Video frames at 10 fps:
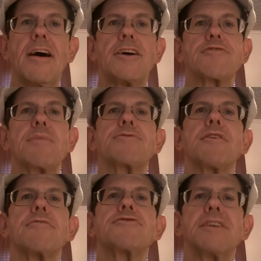A strip
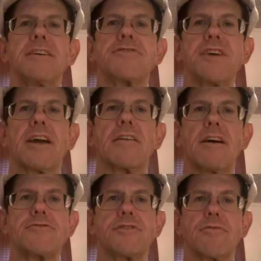search is
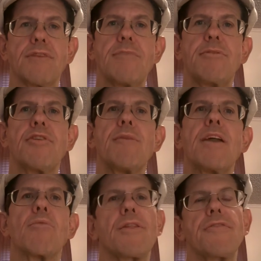psychological rape, no
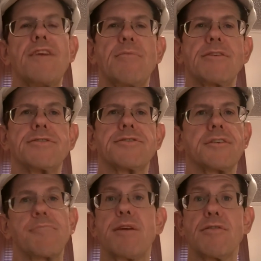matter what the feminist
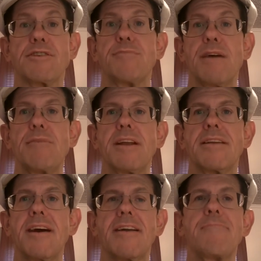purists might
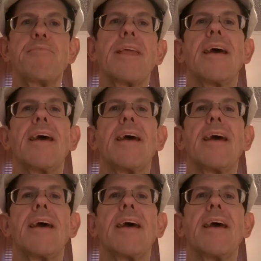maintain,